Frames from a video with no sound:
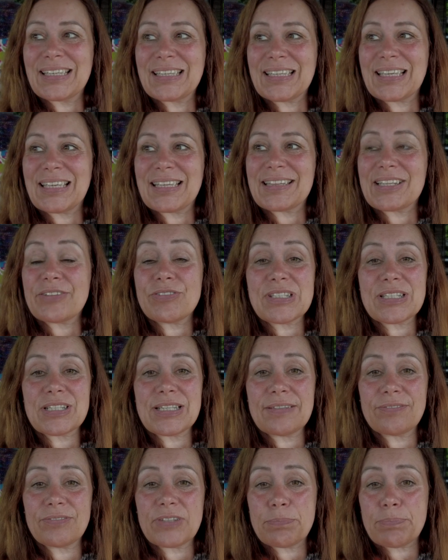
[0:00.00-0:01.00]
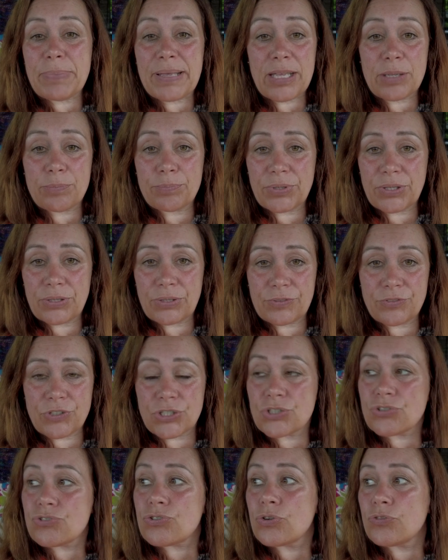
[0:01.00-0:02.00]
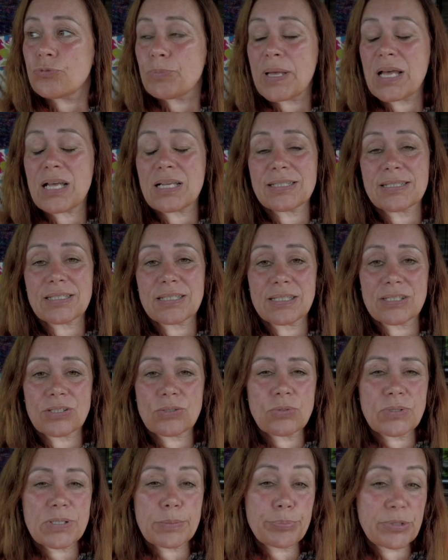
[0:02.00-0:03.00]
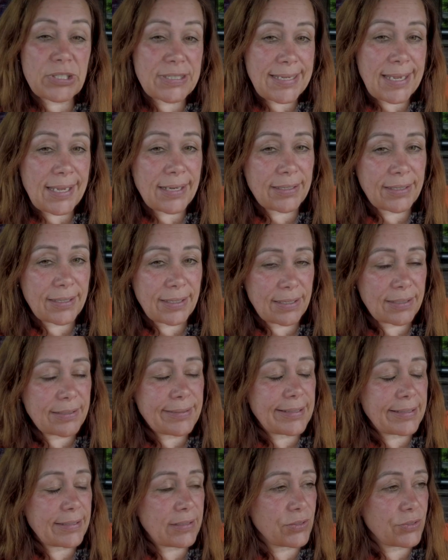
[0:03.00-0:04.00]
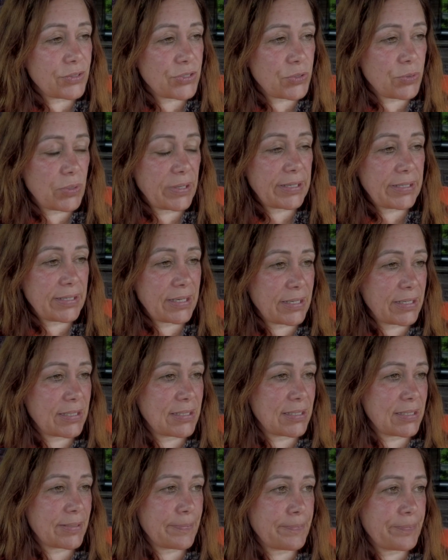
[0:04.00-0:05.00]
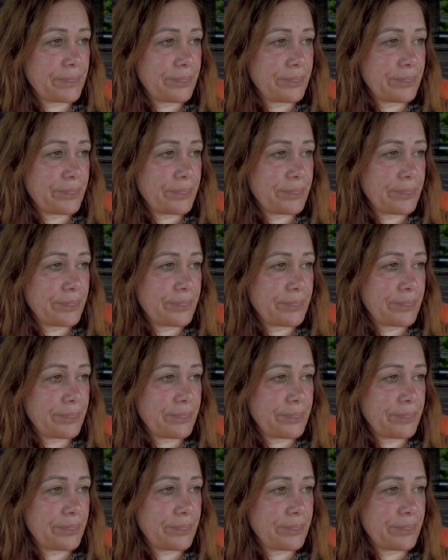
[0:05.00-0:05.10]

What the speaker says: and there is a lovely pub here, just drove past it, called the Britannia. That looks quite nice.